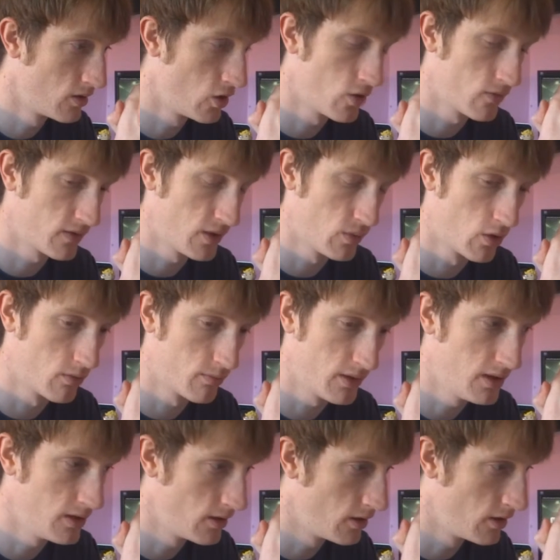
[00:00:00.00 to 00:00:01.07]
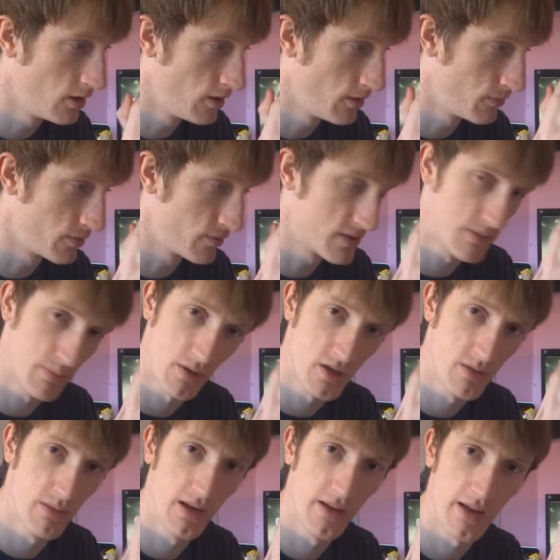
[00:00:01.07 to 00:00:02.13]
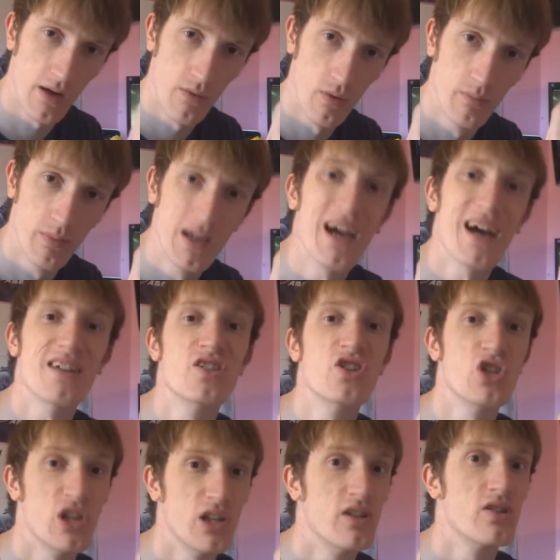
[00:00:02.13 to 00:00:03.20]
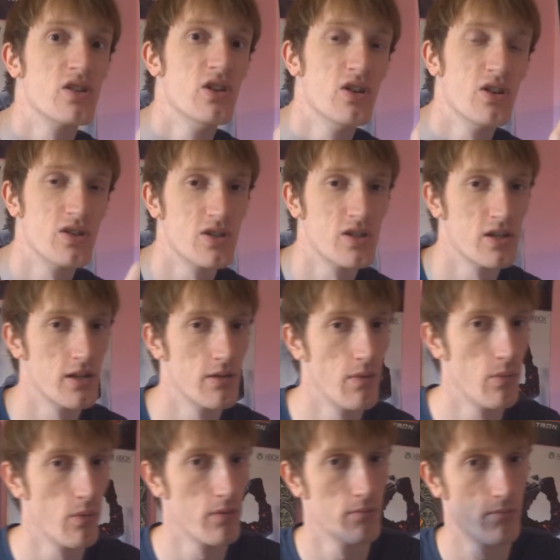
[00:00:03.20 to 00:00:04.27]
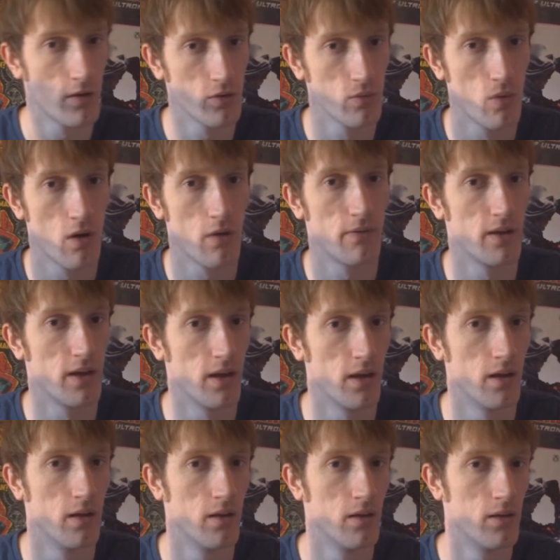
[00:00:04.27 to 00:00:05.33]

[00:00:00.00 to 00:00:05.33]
Hopefully it won't be, but there's a possibility that it will be as shit as Ghosts. Then we want Modern Warfare.